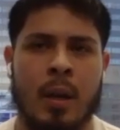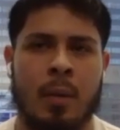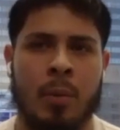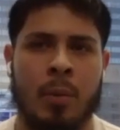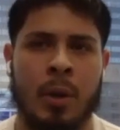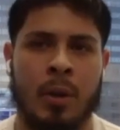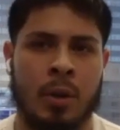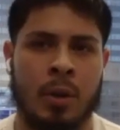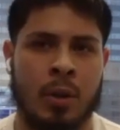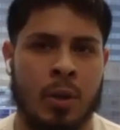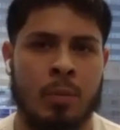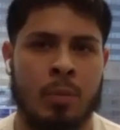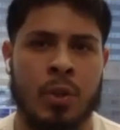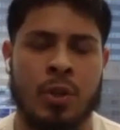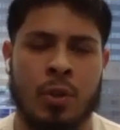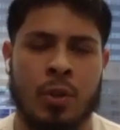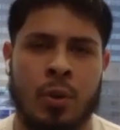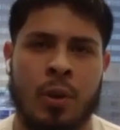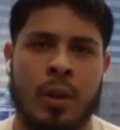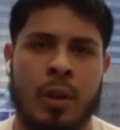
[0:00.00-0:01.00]
but a good
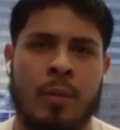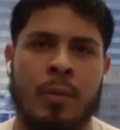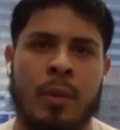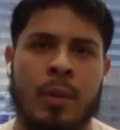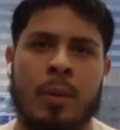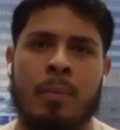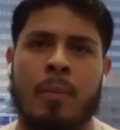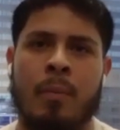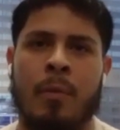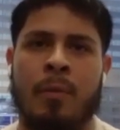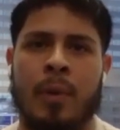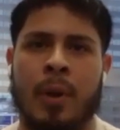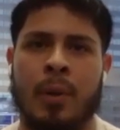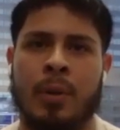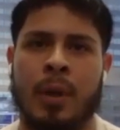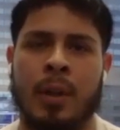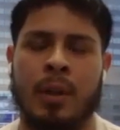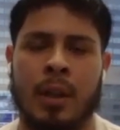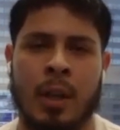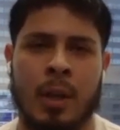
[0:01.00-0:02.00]
majority of them felt
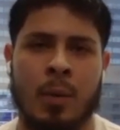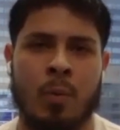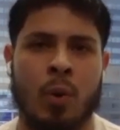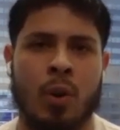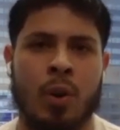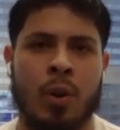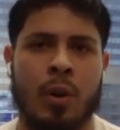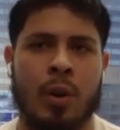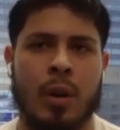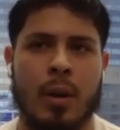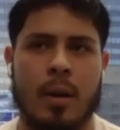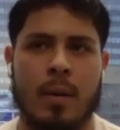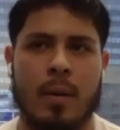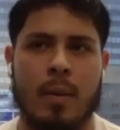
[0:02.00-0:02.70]
that they weren't